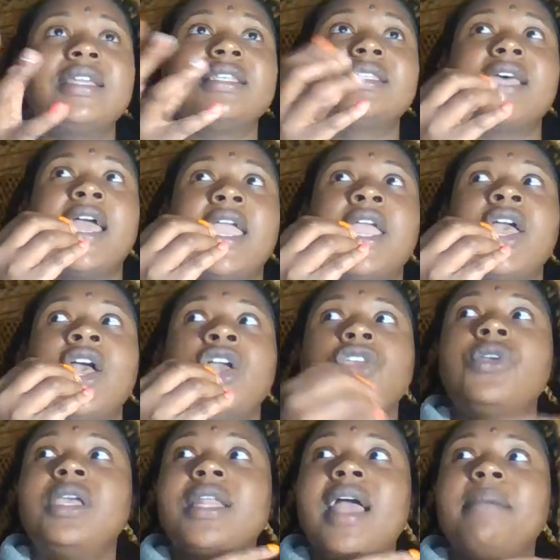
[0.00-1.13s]
It's like you
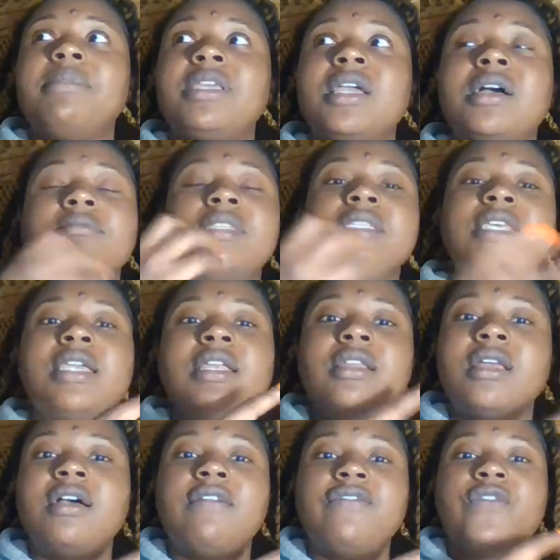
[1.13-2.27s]
cannot become sick enough